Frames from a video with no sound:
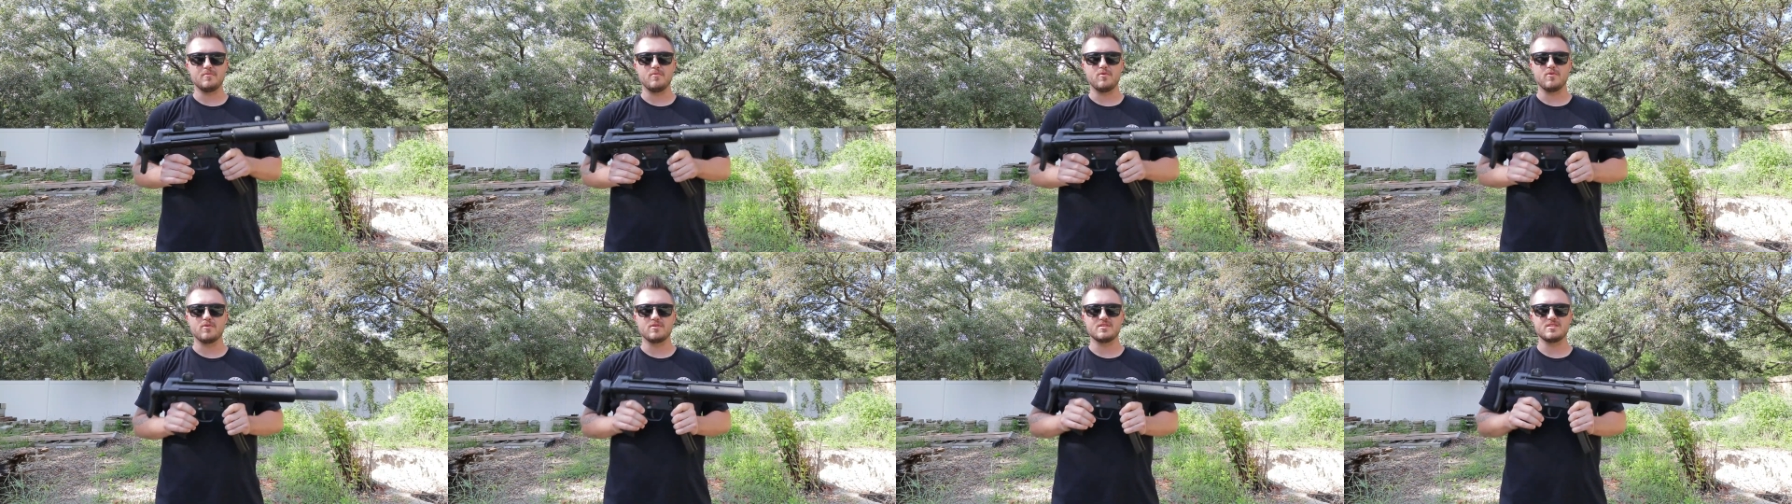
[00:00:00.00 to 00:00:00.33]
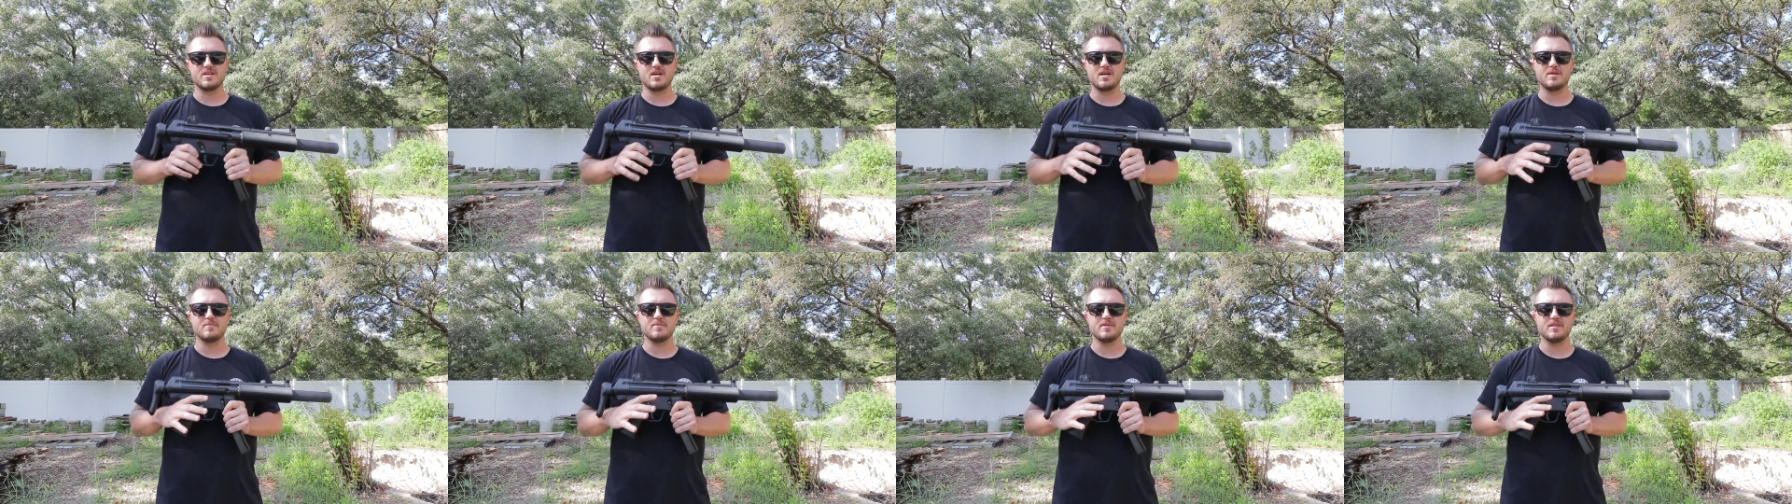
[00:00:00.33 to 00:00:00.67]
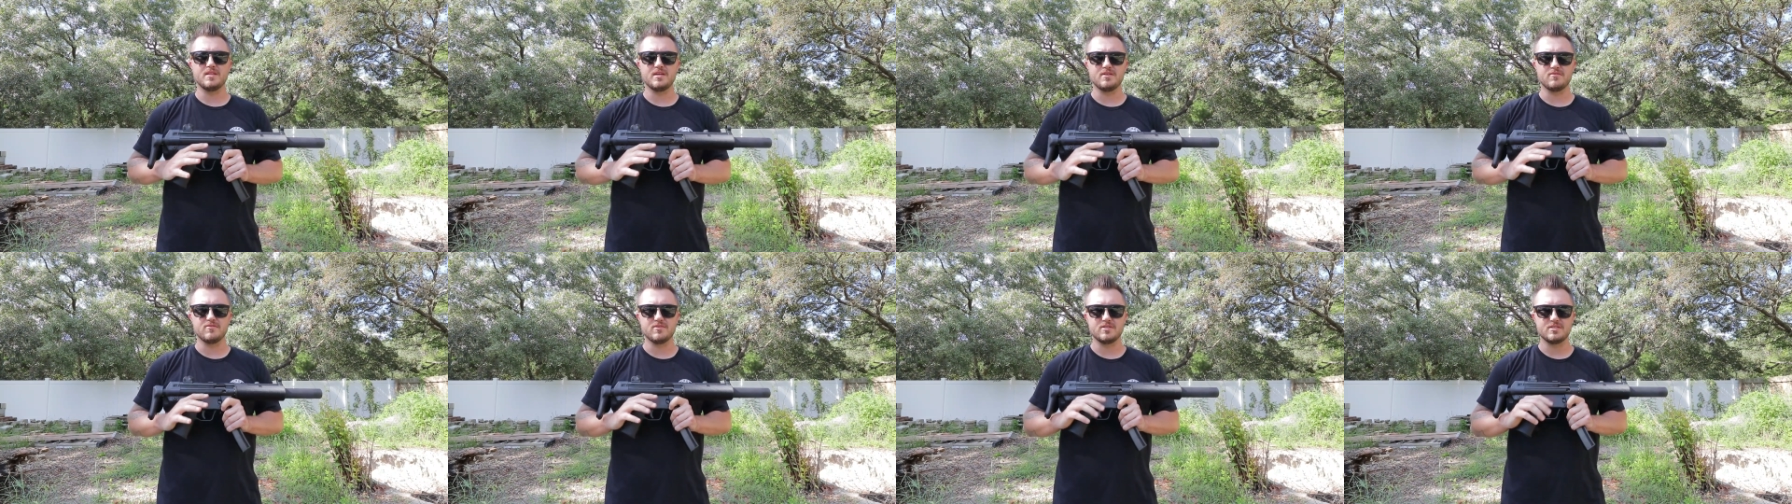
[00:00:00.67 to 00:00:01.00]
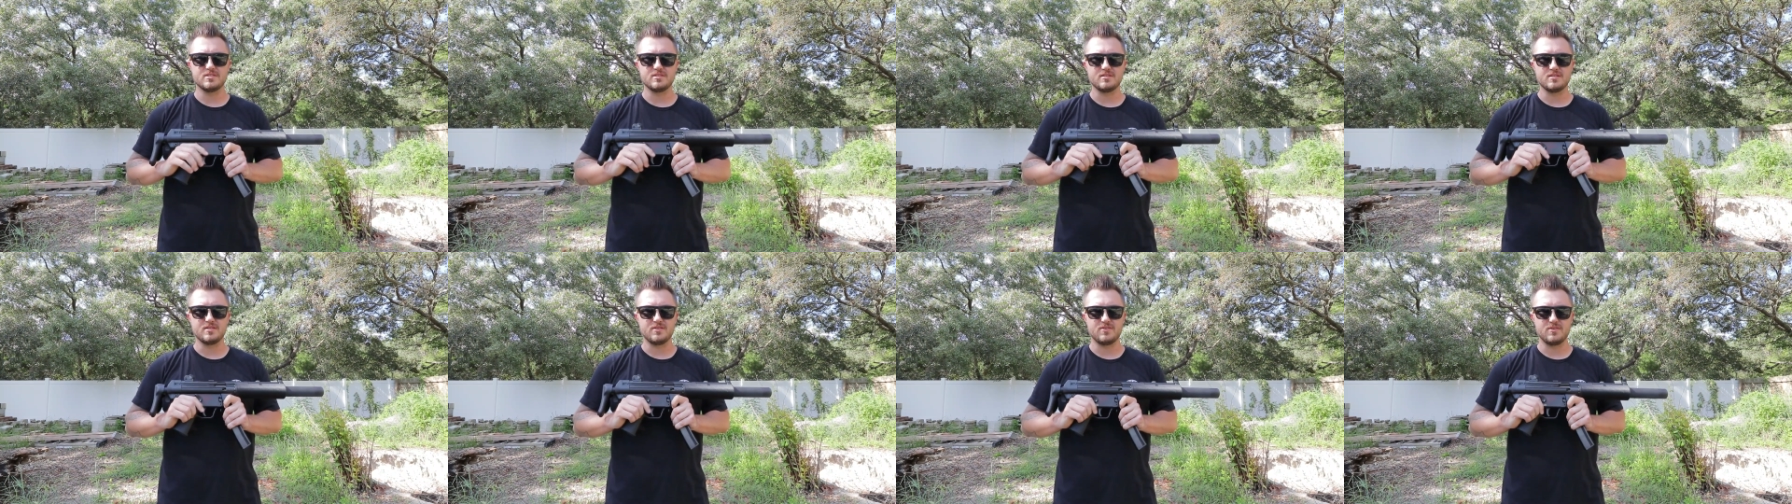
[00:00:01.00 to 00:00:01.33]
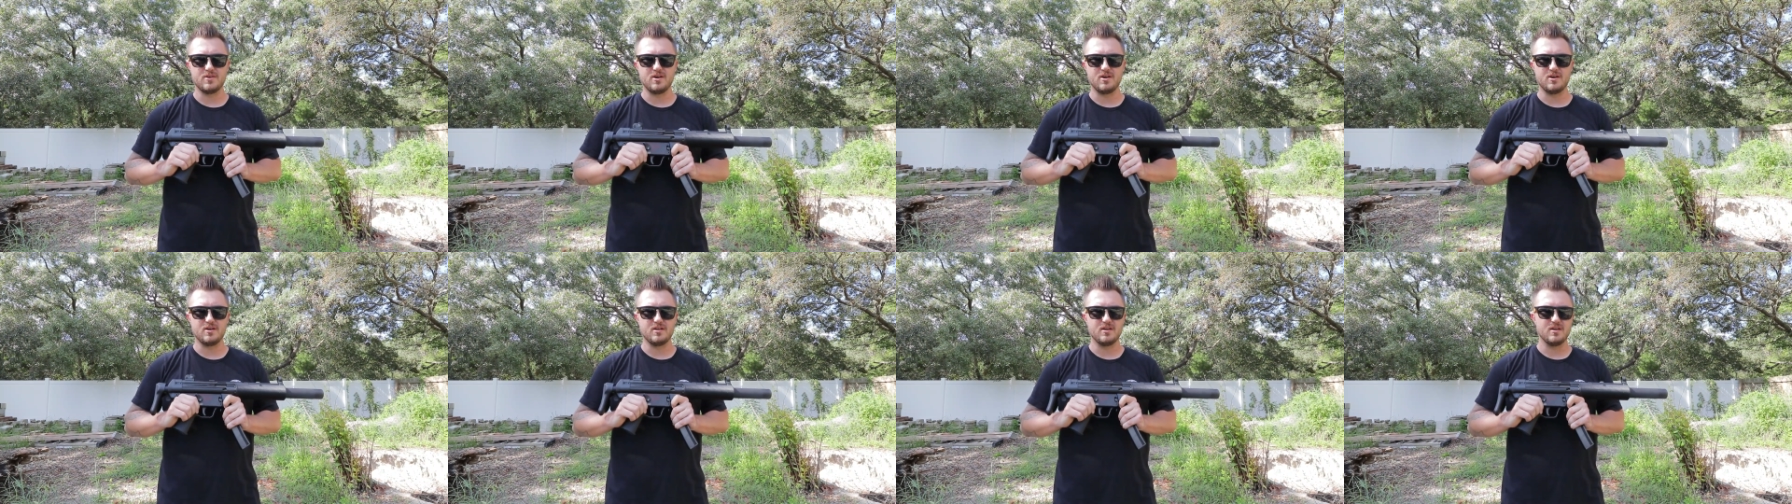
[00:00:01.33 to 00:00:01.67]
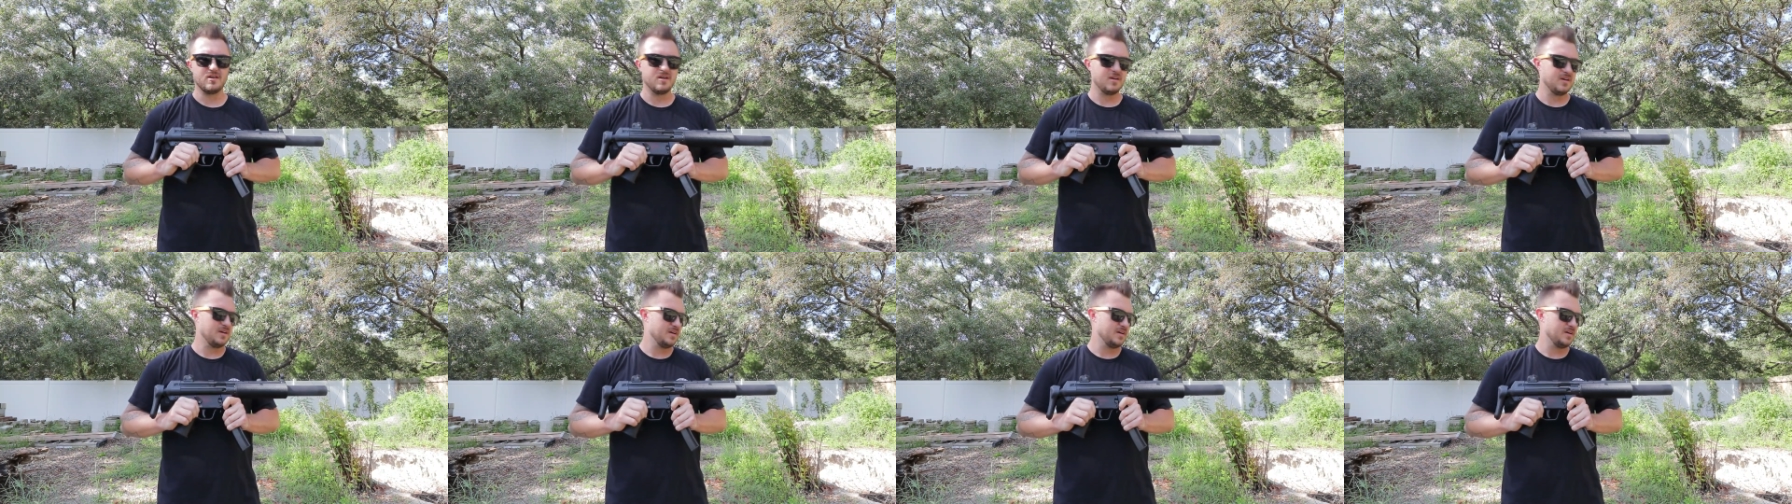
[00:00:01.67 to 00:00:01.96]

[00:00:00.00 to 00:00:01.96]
more time than they originally thought